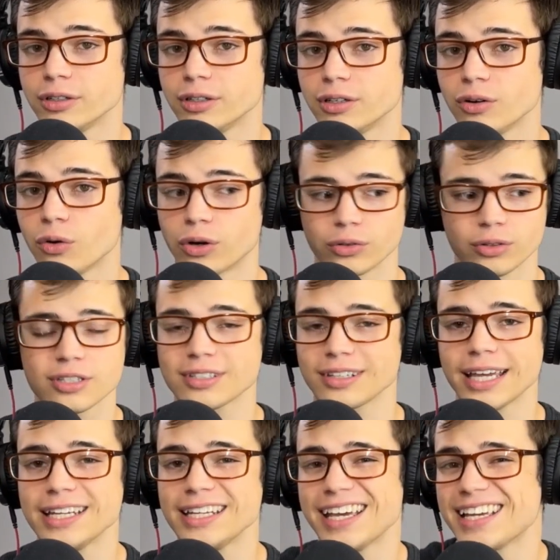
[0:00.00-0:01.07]
Or this
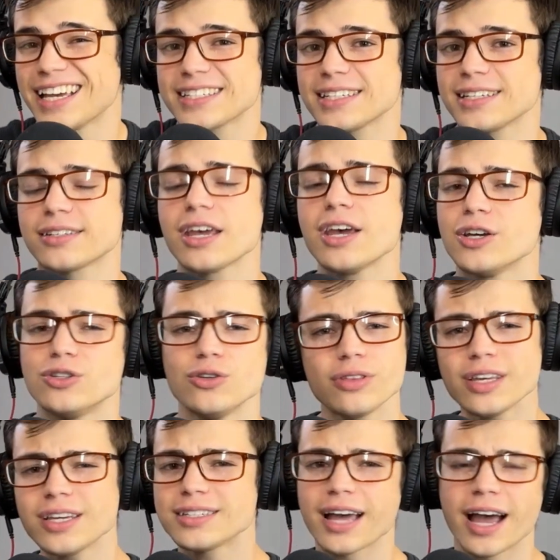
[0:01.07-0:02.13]
lady, I guess it is. Do you
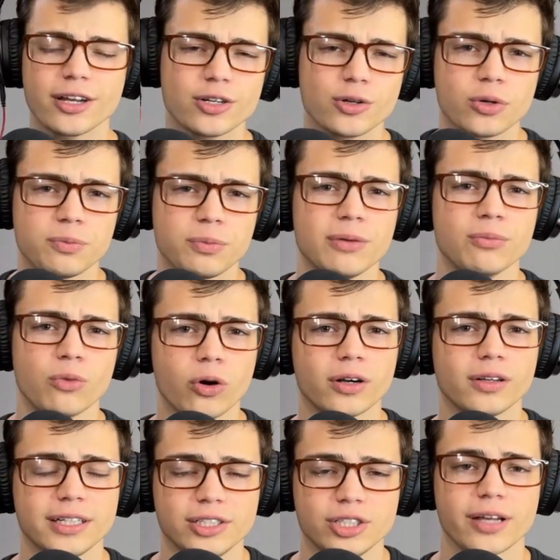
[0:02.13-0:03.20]
think a doctor would be
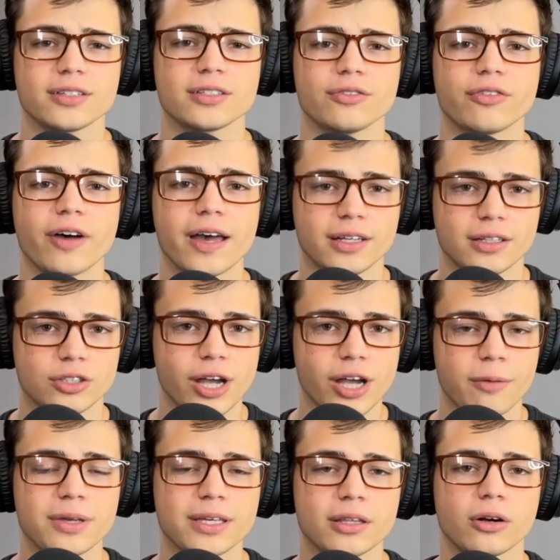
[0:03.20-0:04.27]
morally justified in
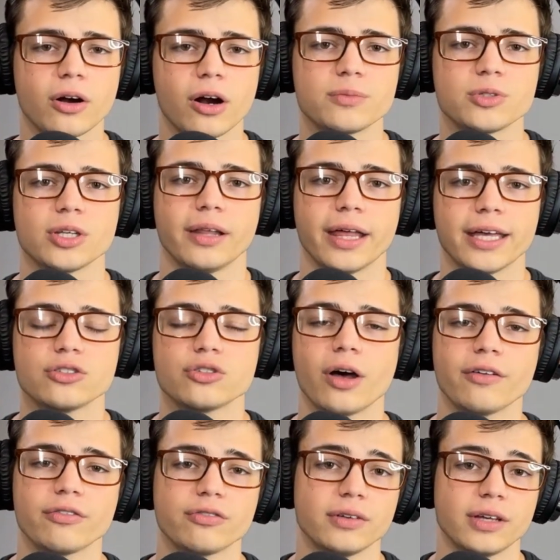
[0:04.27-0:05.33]
chopping their arms and legs
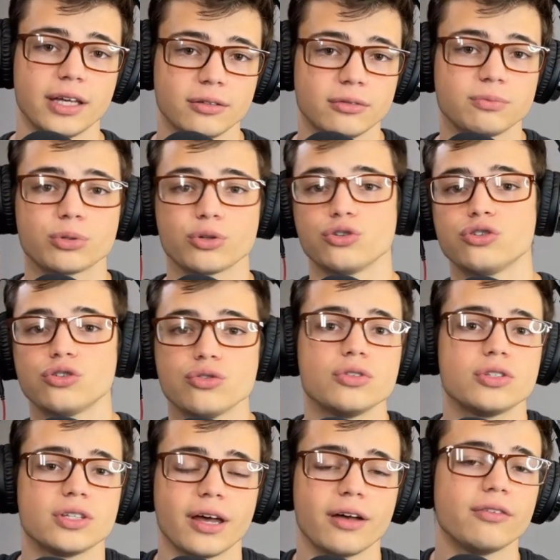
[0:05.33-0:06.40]
off in
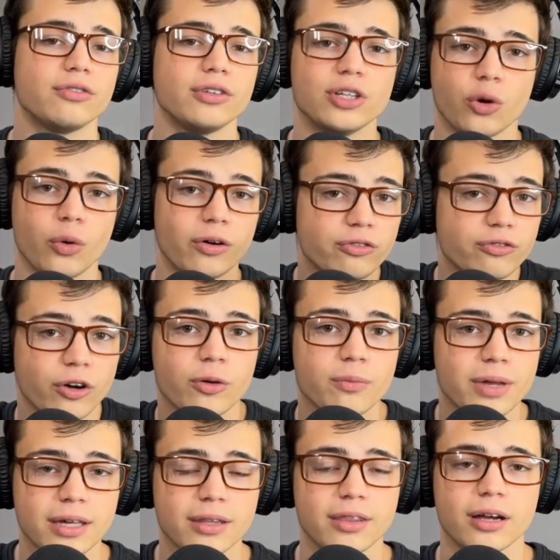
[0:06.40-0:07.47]
pursuit of, you know,
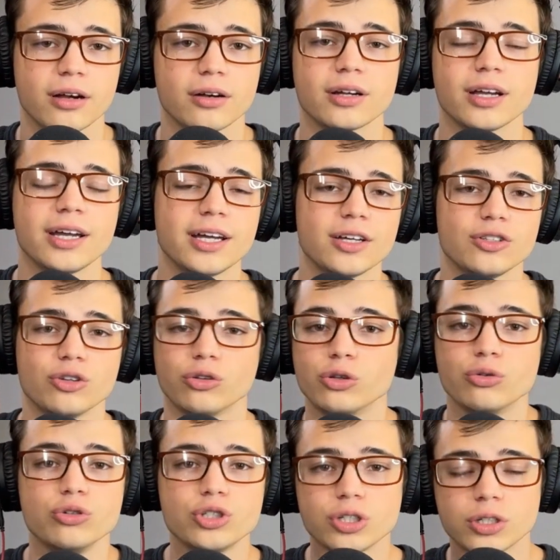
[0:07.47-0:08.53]
affirming their
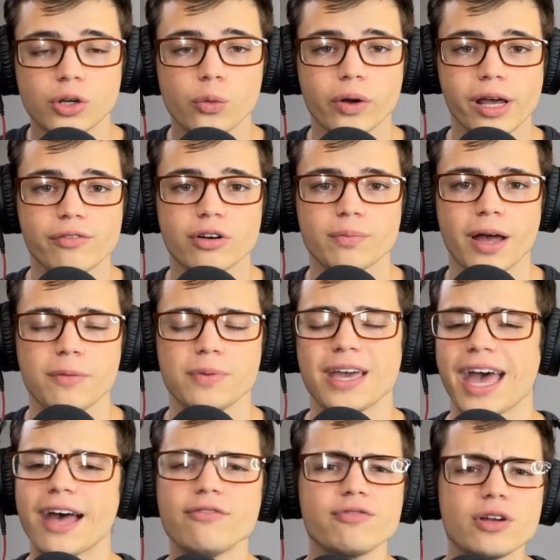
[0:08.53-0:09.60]
delusion or whatever it might
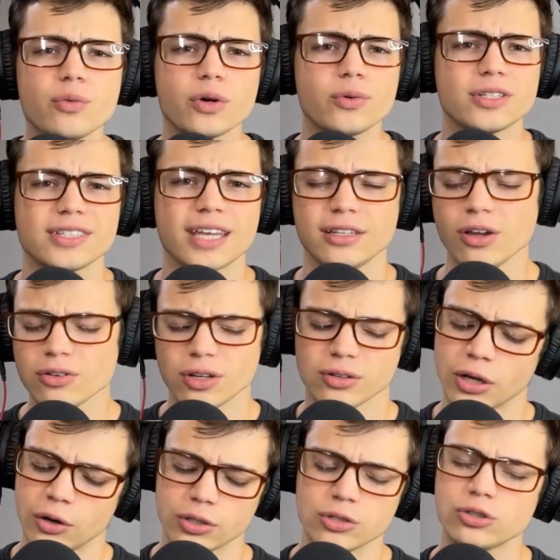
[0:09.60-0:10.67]
be? Everyone would say,
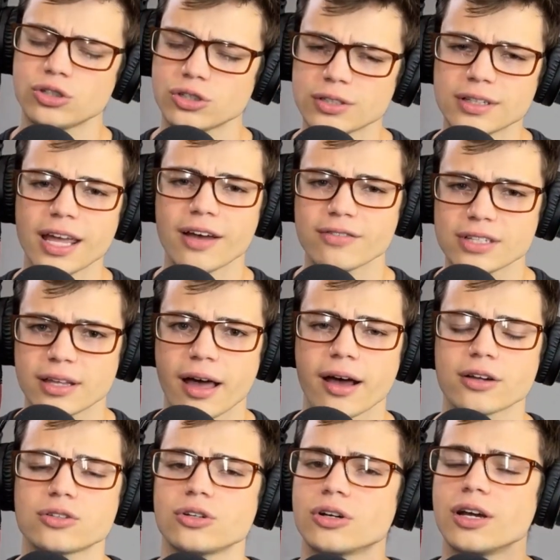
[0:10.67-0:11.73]
no, you shouldn't have a
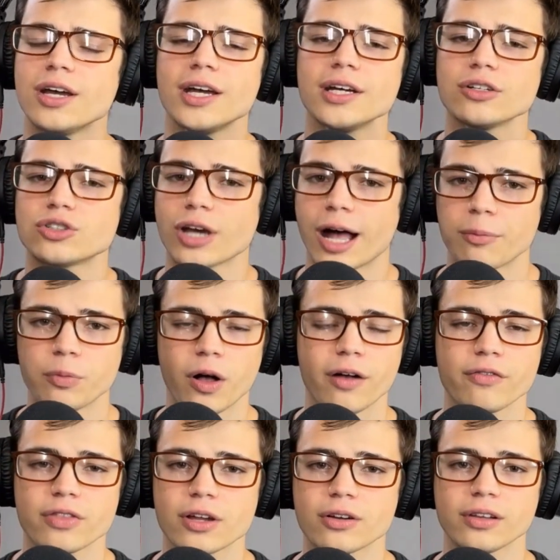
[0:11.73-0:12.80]
doctor chop
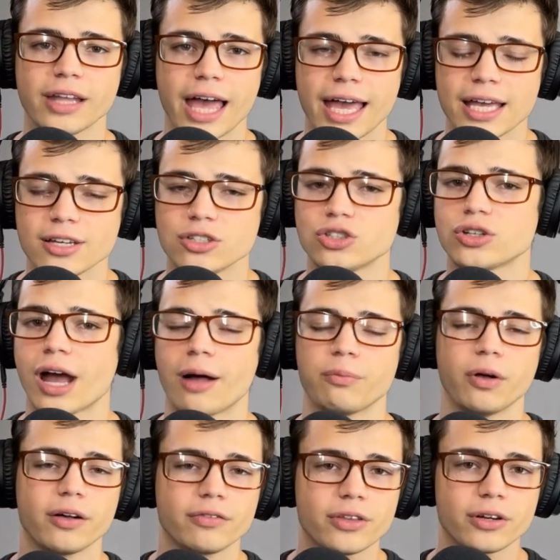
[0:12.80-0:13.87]
off their legs, chop
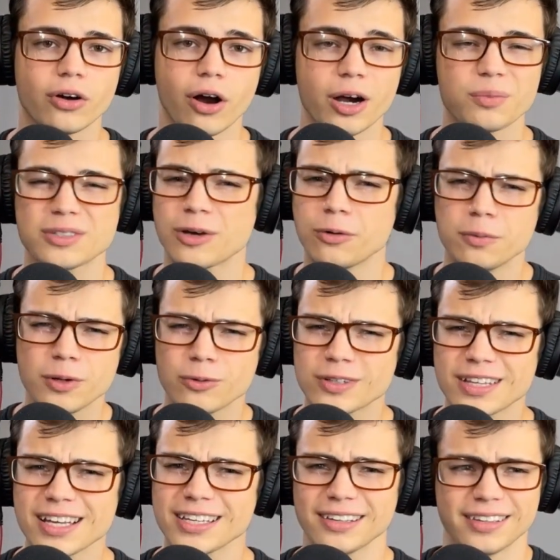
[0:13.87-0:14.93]
off their arms. That would be
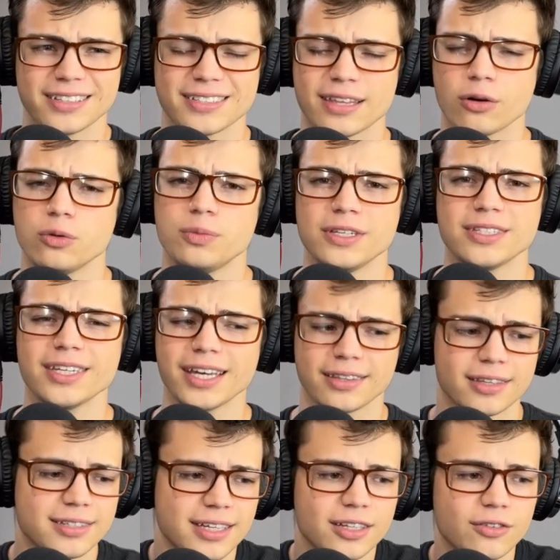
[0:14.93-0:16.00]
ridiculous. That would be sick.
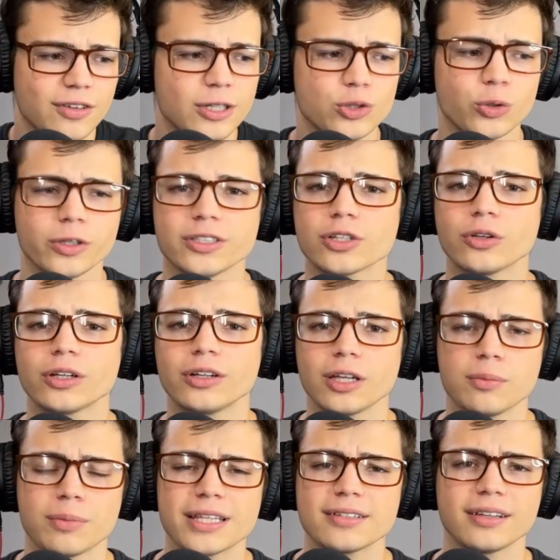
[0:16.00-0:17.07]
This individual is clearly
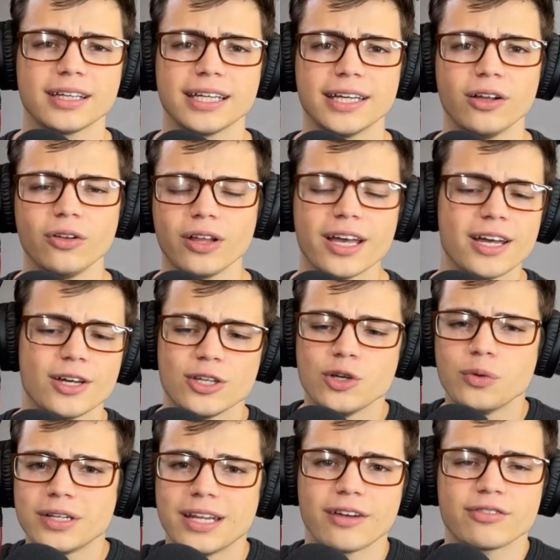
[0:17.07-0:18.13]
mentally ill. You
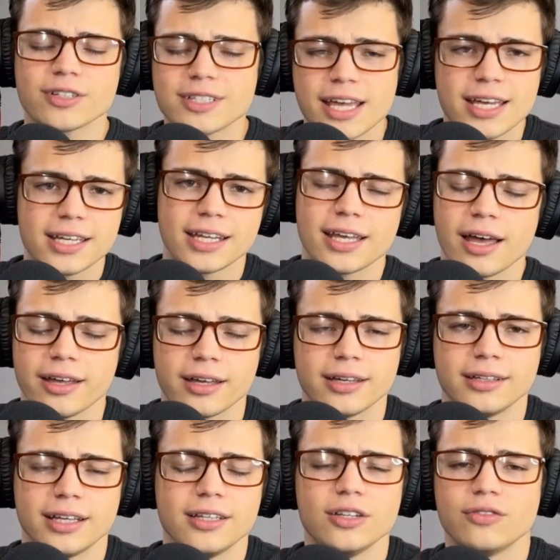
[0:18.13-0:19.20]
would never take an
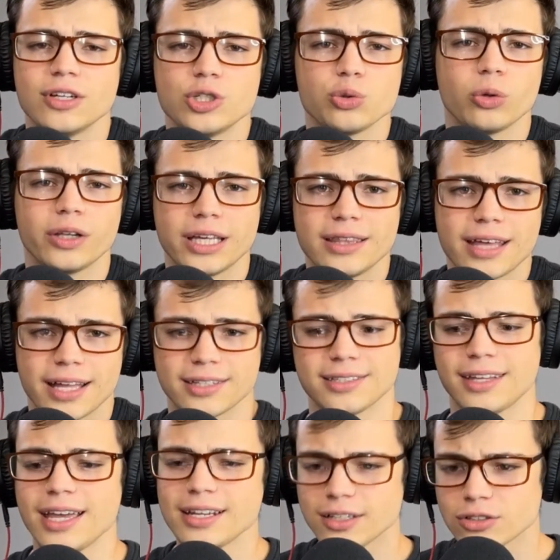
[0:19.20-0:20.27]
individual in that
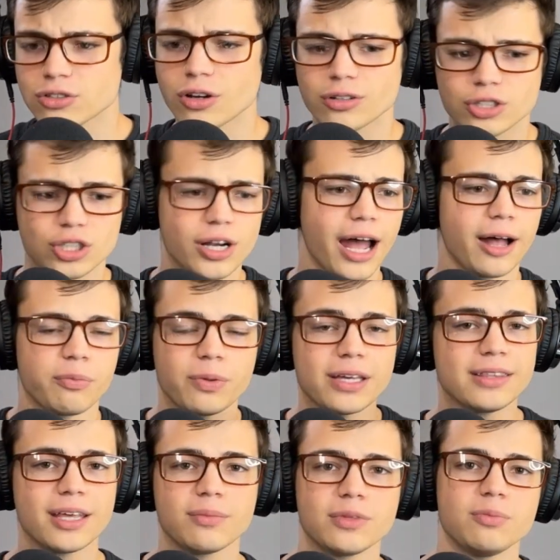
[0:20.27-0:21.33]
state and start
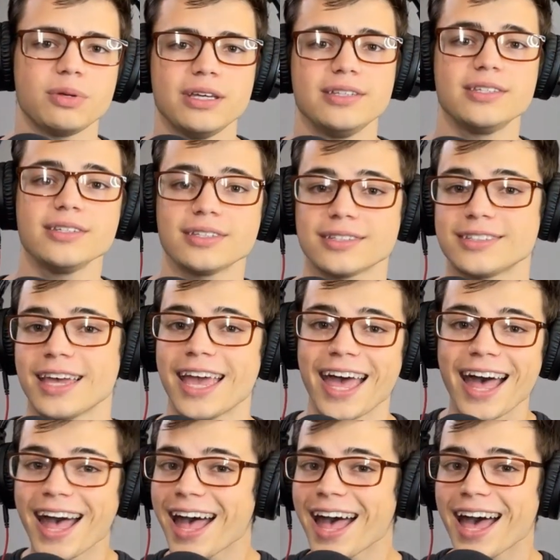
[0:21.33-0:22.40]
chopping them to pieces and say,
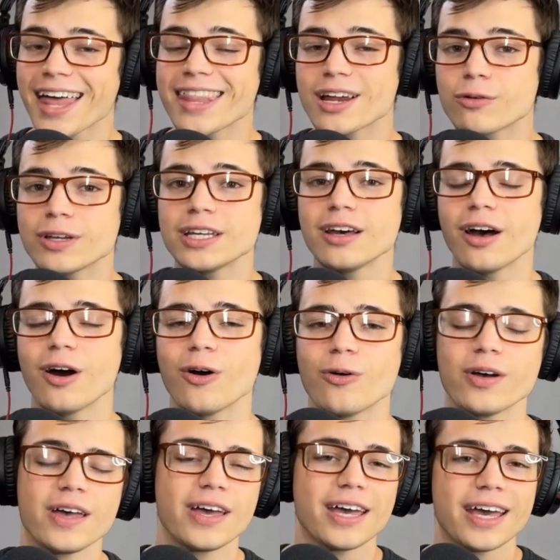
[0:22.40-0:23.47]
ha-ha, there we go.
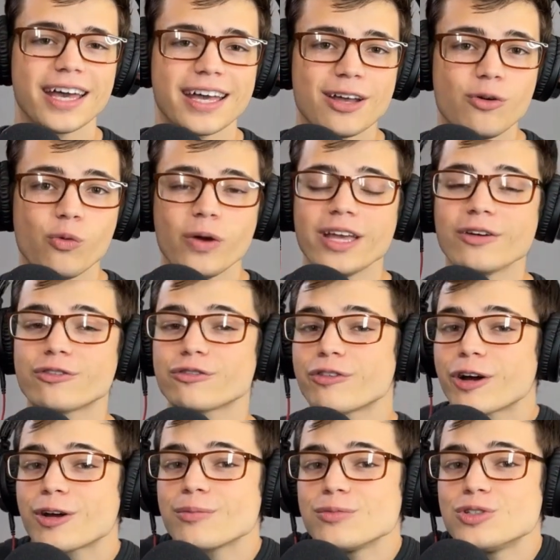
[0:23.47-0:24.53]
We
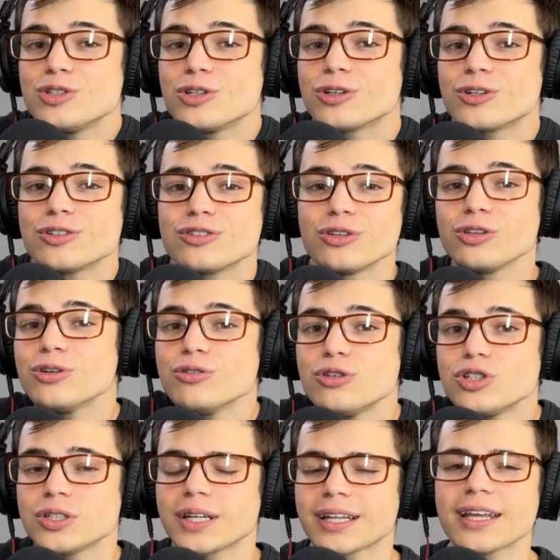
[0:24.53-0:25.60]
affirmed your
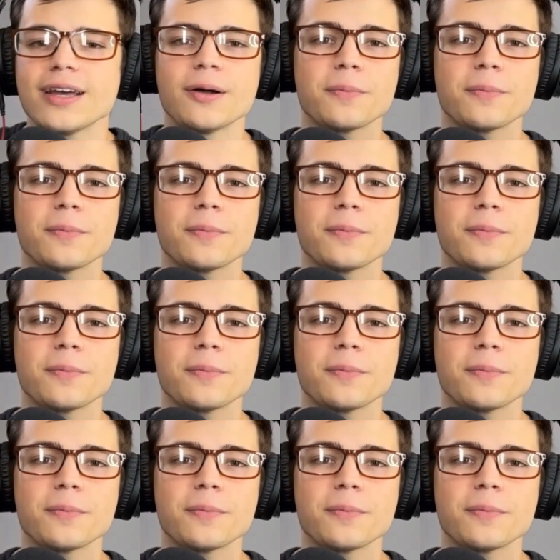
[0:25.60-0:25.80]
delusion.